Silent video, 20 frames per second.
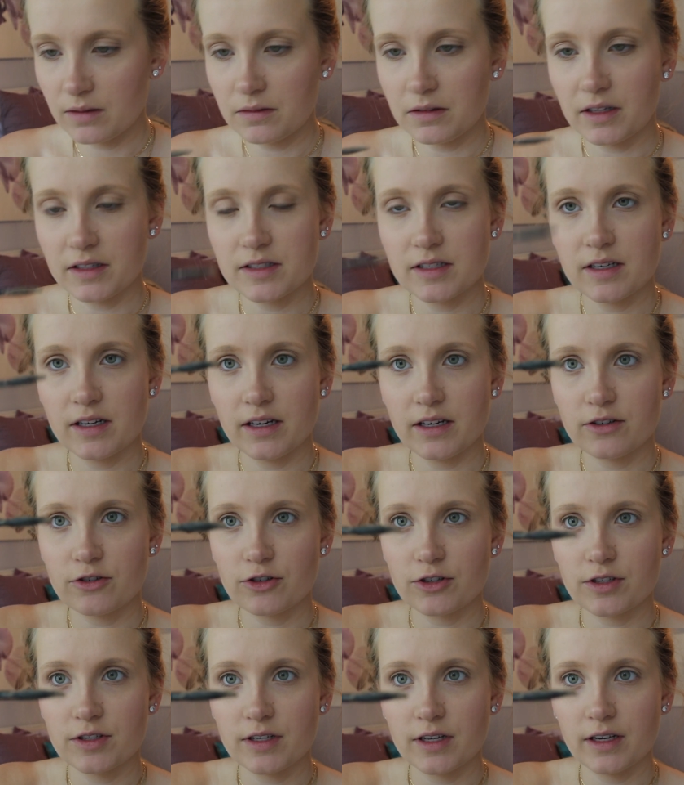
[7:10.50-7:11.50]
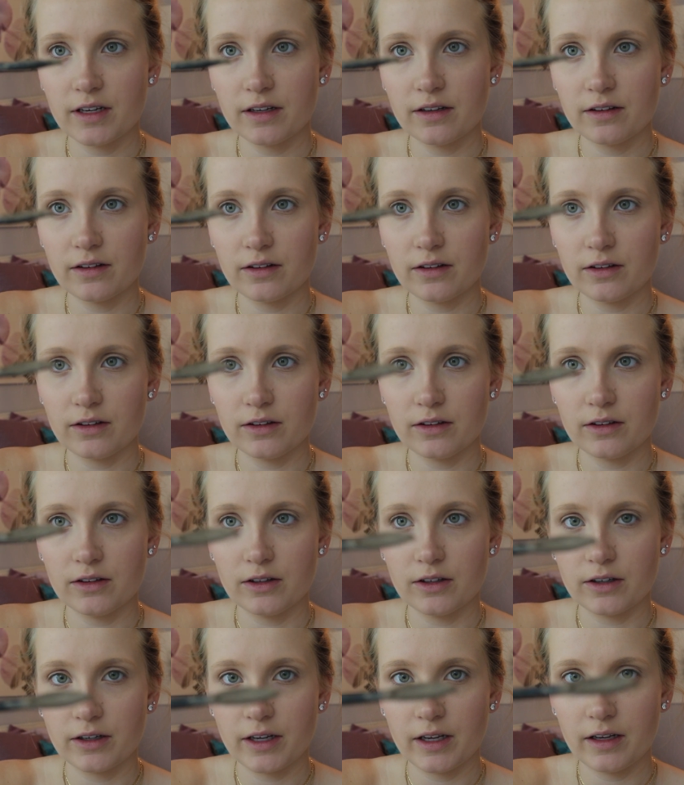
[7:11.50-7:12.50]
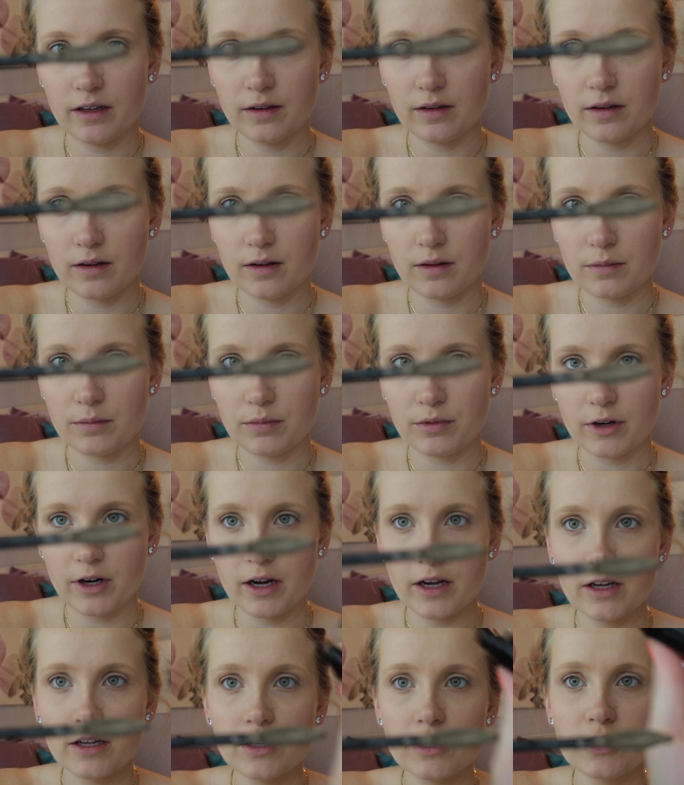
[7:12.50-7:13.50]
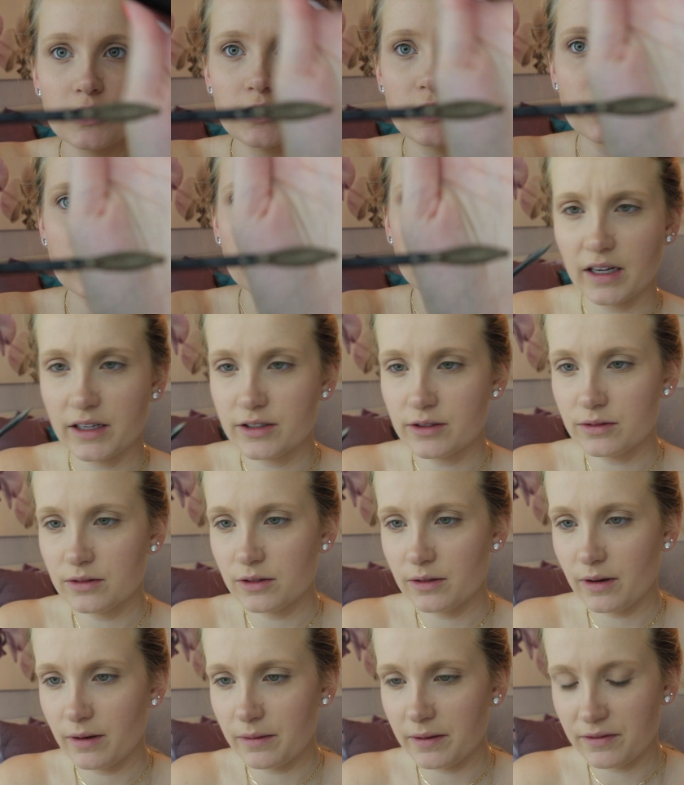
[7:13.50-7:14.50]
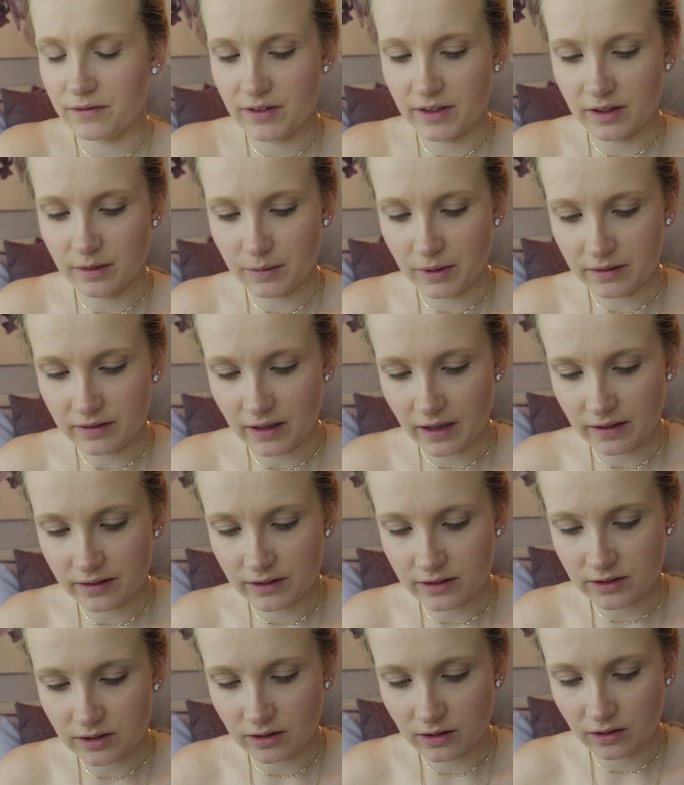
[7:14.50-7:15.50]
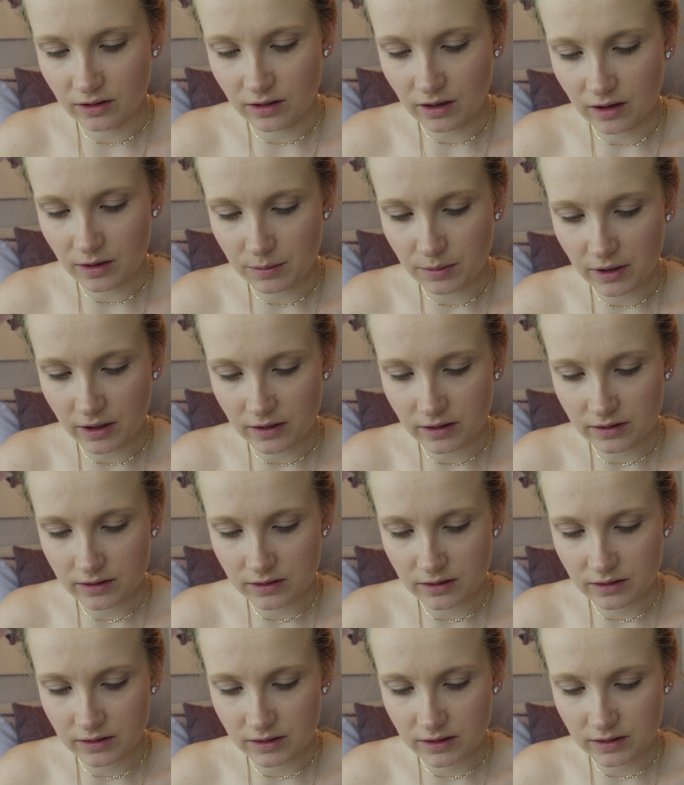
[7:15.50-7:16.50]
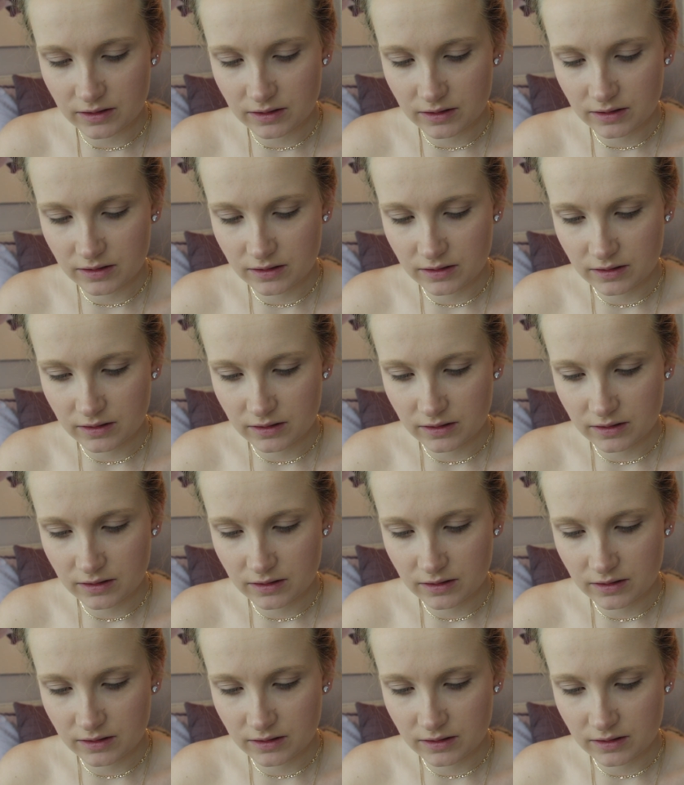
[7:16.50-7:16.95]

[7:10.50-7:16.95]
It's an interesting looking brush. I don't know how I feel about that. There's a lot of product on this.